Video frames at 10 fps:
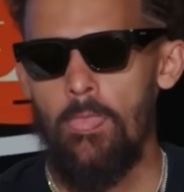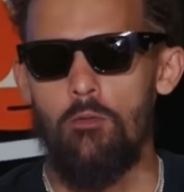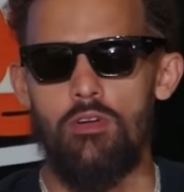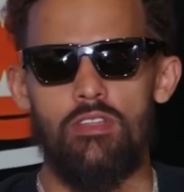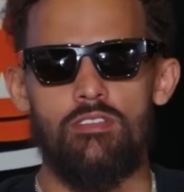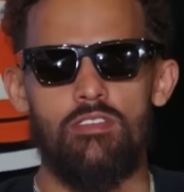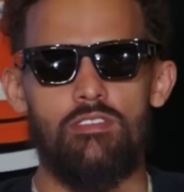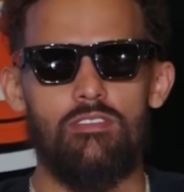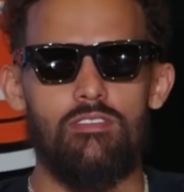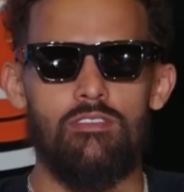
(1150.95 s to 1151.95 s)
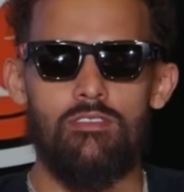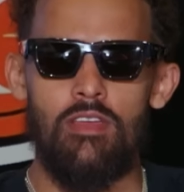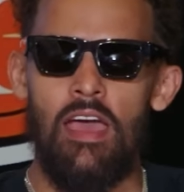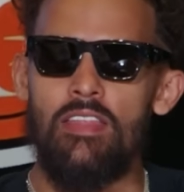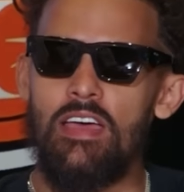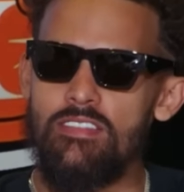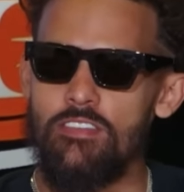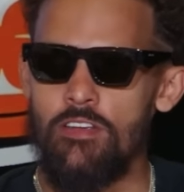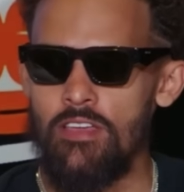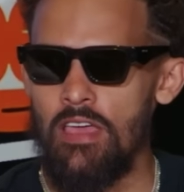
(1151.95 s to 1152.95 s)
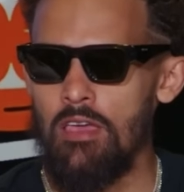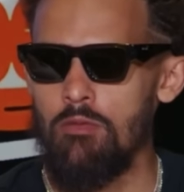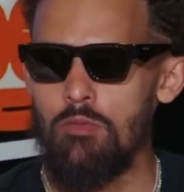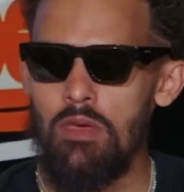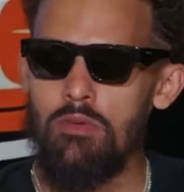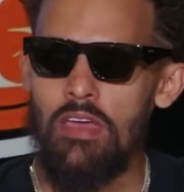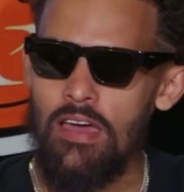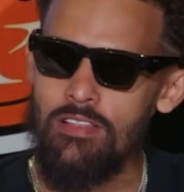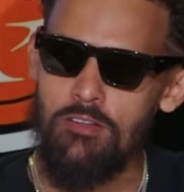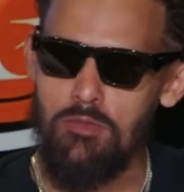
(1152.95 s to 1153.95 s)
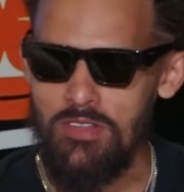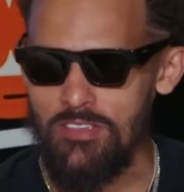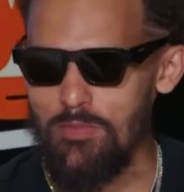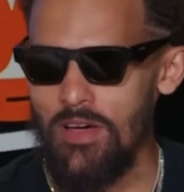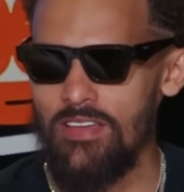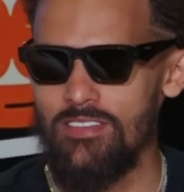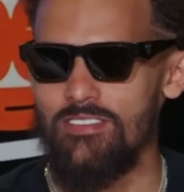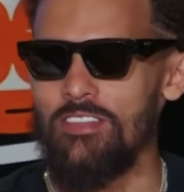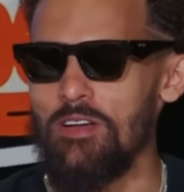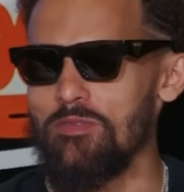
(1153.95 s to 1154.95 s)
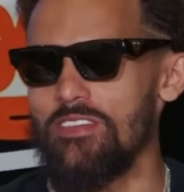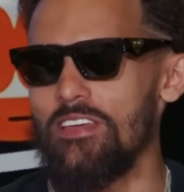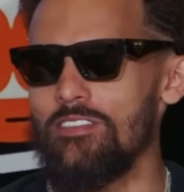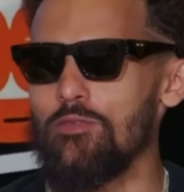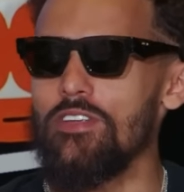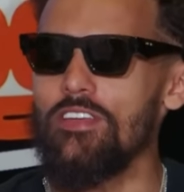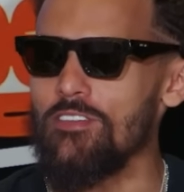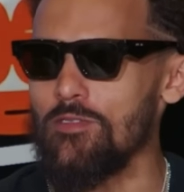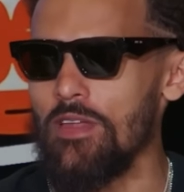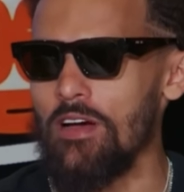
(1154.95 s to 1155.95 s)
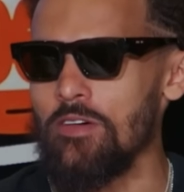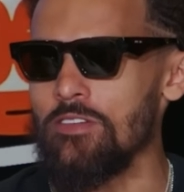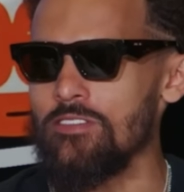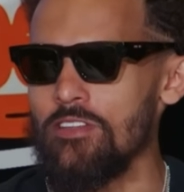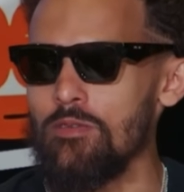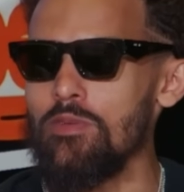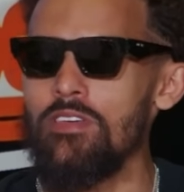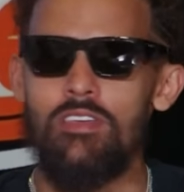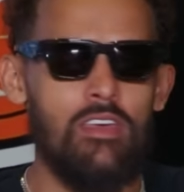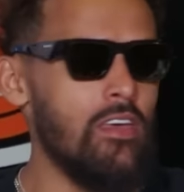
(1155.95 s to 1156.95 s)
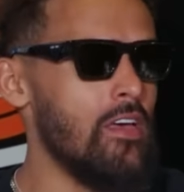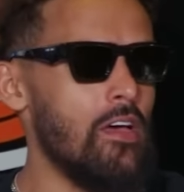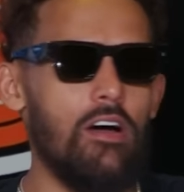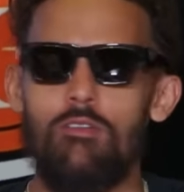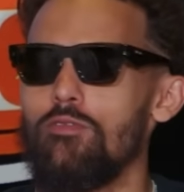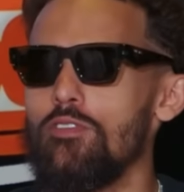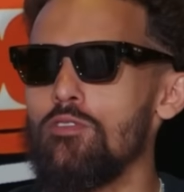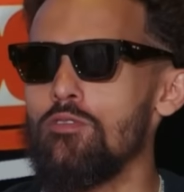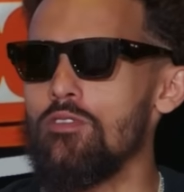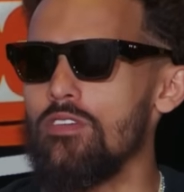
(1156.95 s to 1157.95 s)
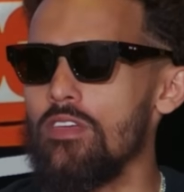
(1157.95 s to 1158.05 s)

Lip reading: want to just add that to their game and maybe add a little bit of spice. You know what I'm saying? 20 years from now, there's going to be a few,